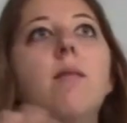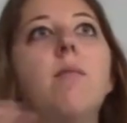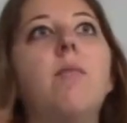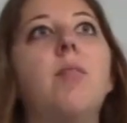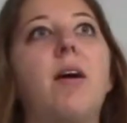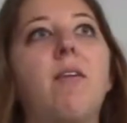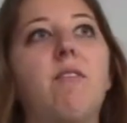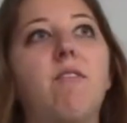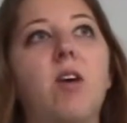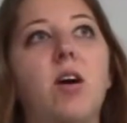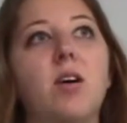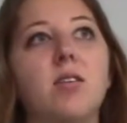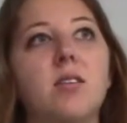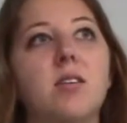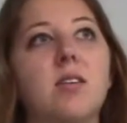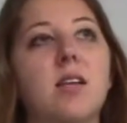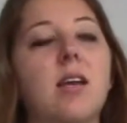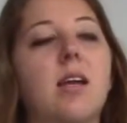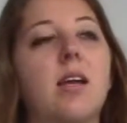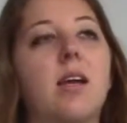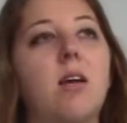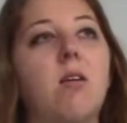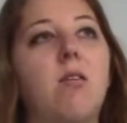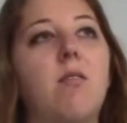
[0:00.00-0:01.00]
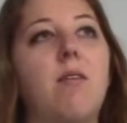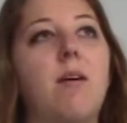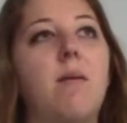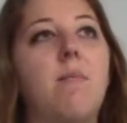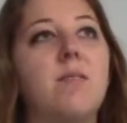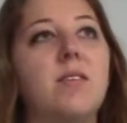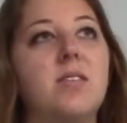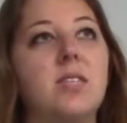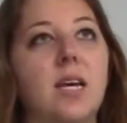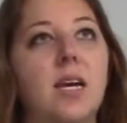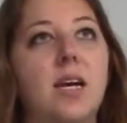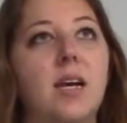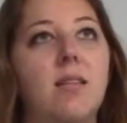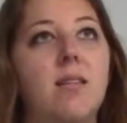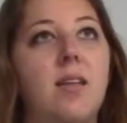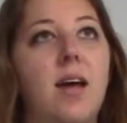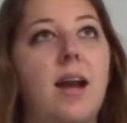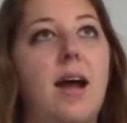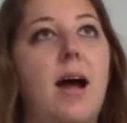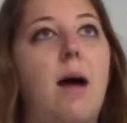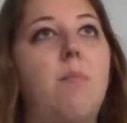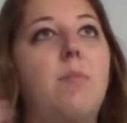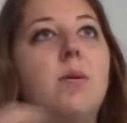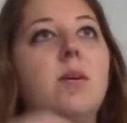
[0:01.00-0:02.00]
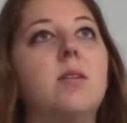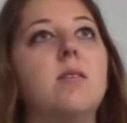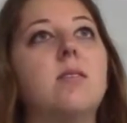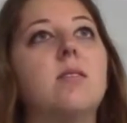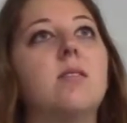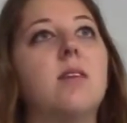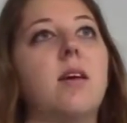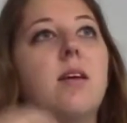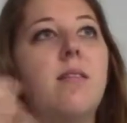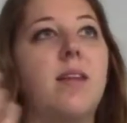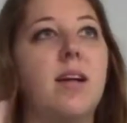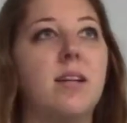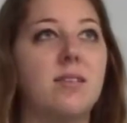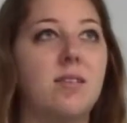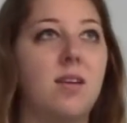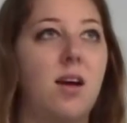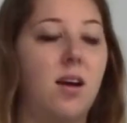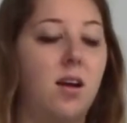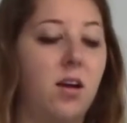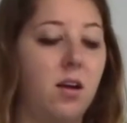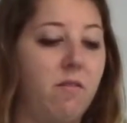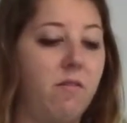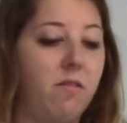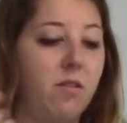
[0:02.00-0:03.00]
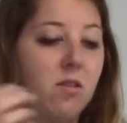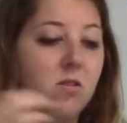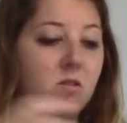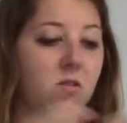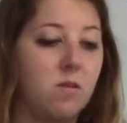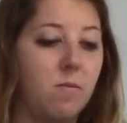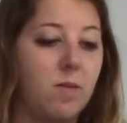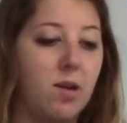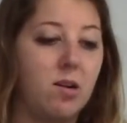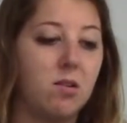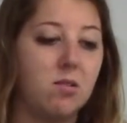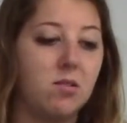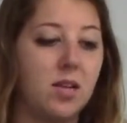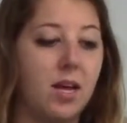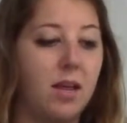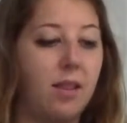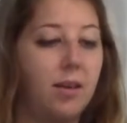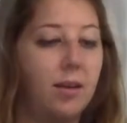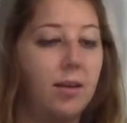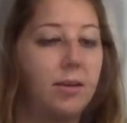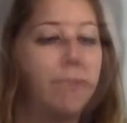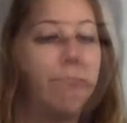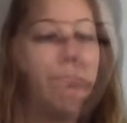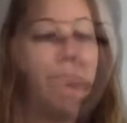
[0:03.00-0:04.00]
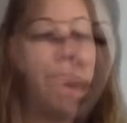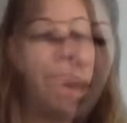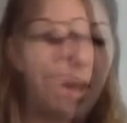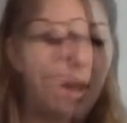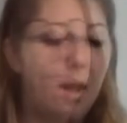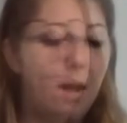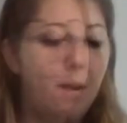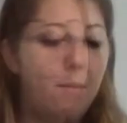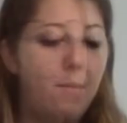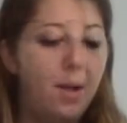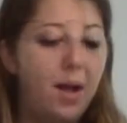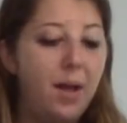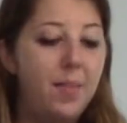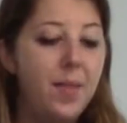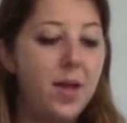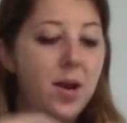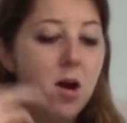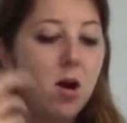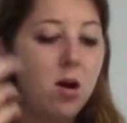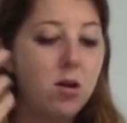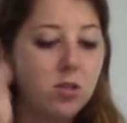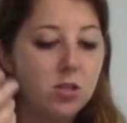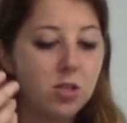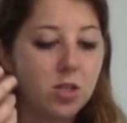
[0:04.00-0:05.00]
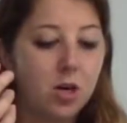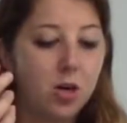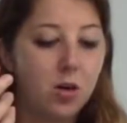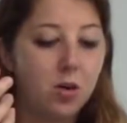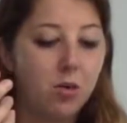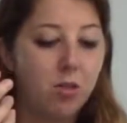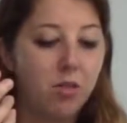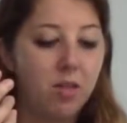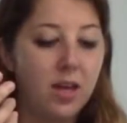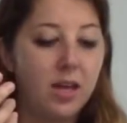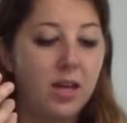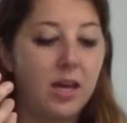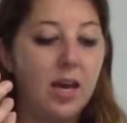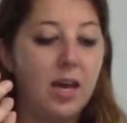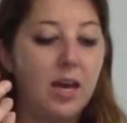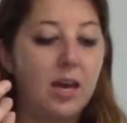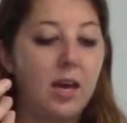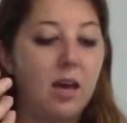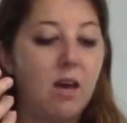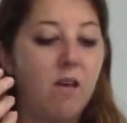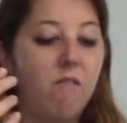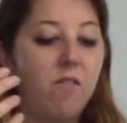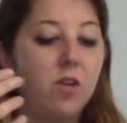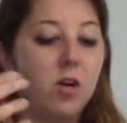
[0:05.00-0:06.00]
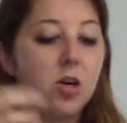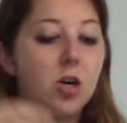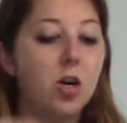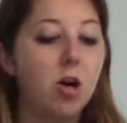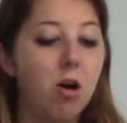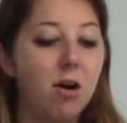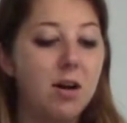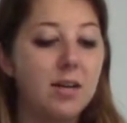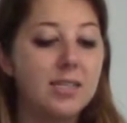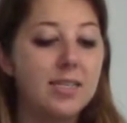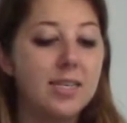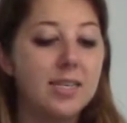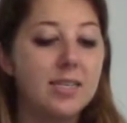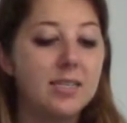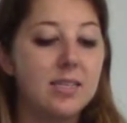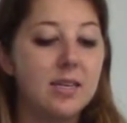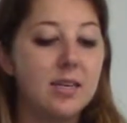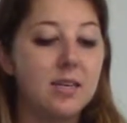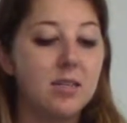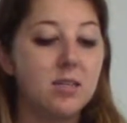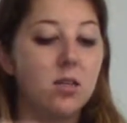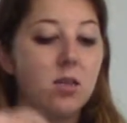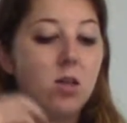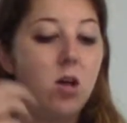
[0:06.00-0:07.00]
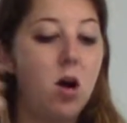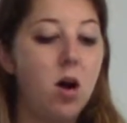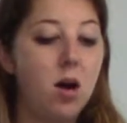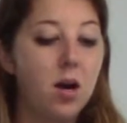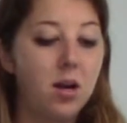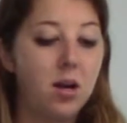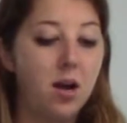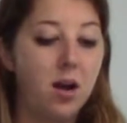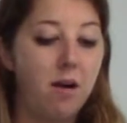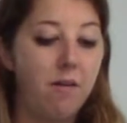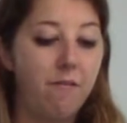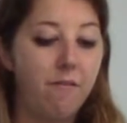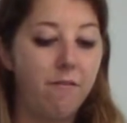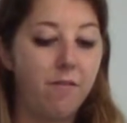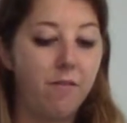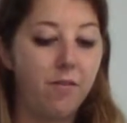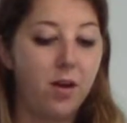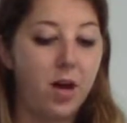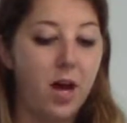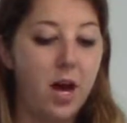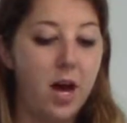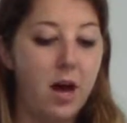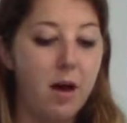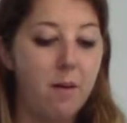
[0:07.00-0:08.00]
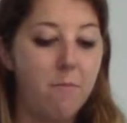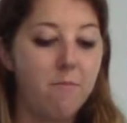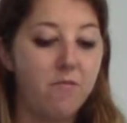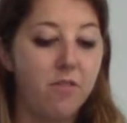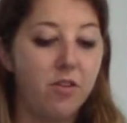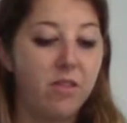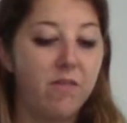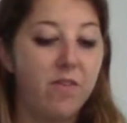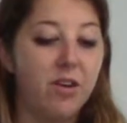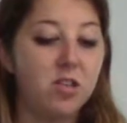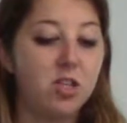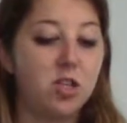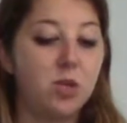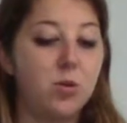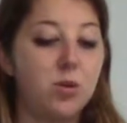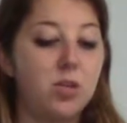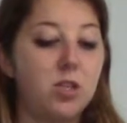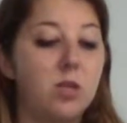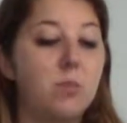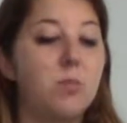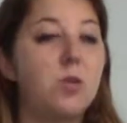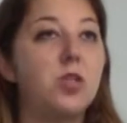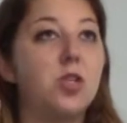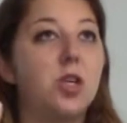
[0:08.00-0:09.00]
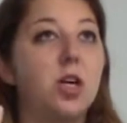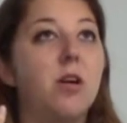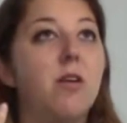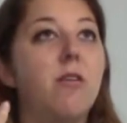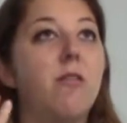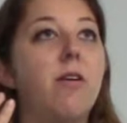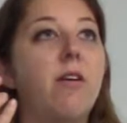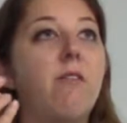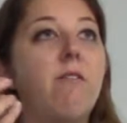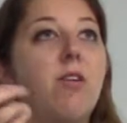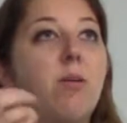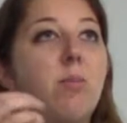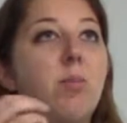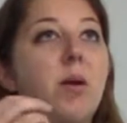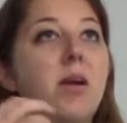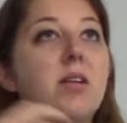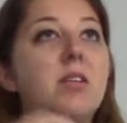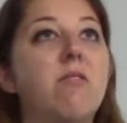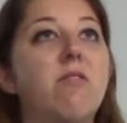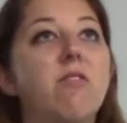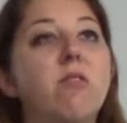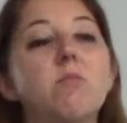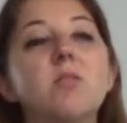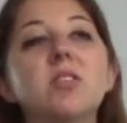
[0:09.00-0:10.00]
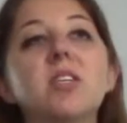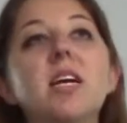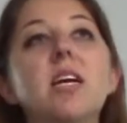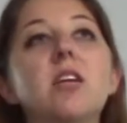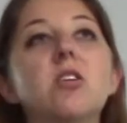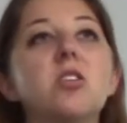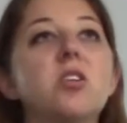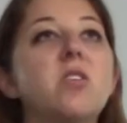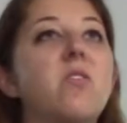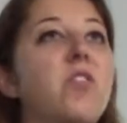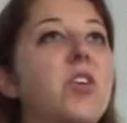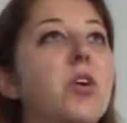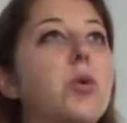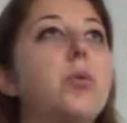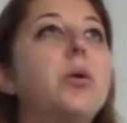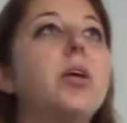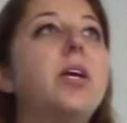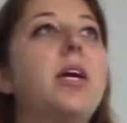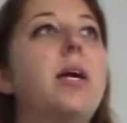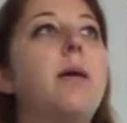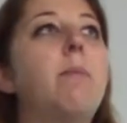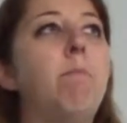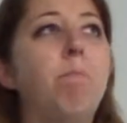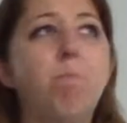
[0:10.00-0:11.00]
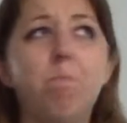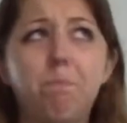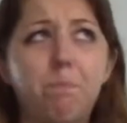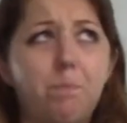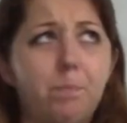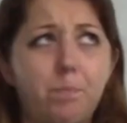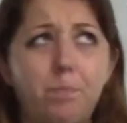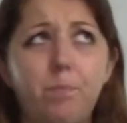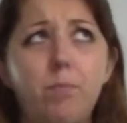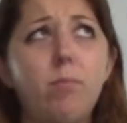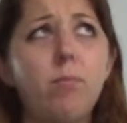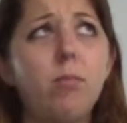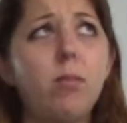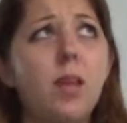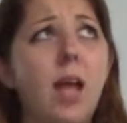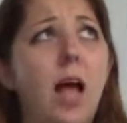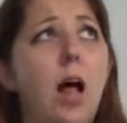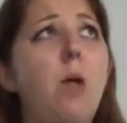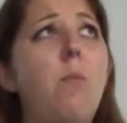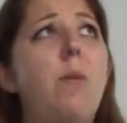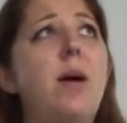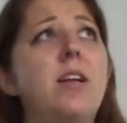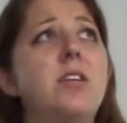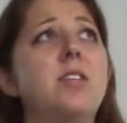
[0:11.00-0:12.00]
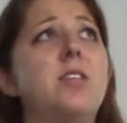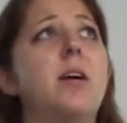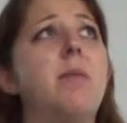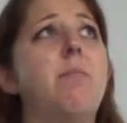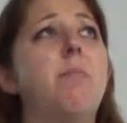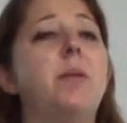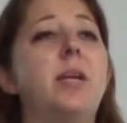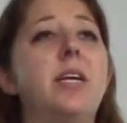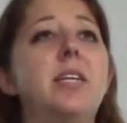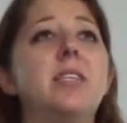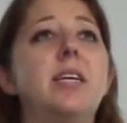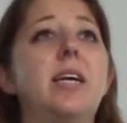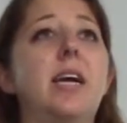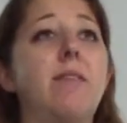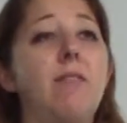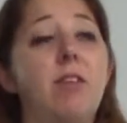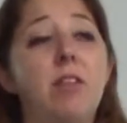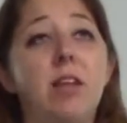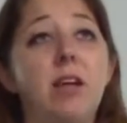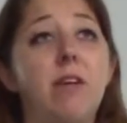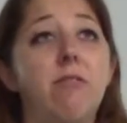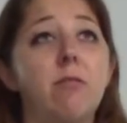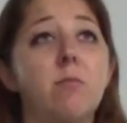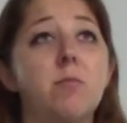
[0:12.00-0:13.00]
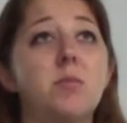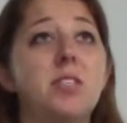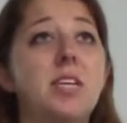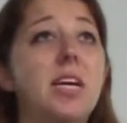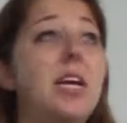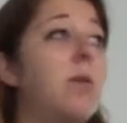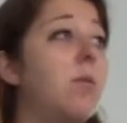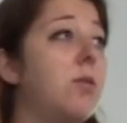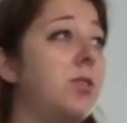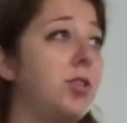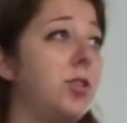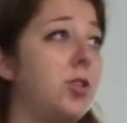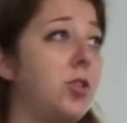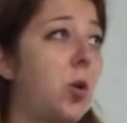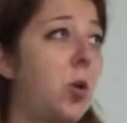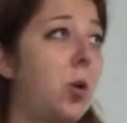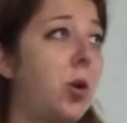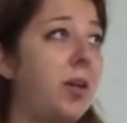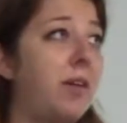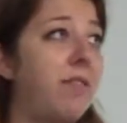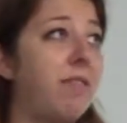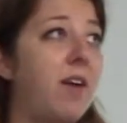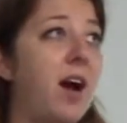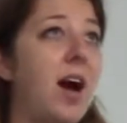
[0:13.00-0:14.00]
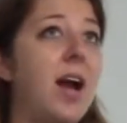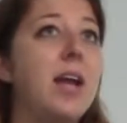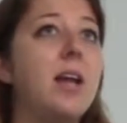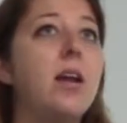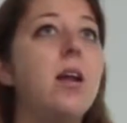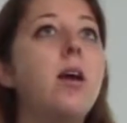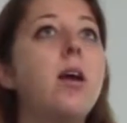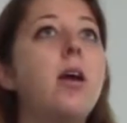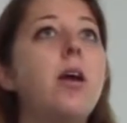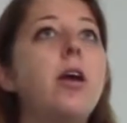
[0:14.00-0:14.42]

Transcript: that frost is going to kill them the second that happens, and that's not good for those tomatoes either. And then also thinking if your growing season is long enough for the vegetables to mature if they're planted from seed. So if you're really hell-bent on planting everything from seed, which is totally fine,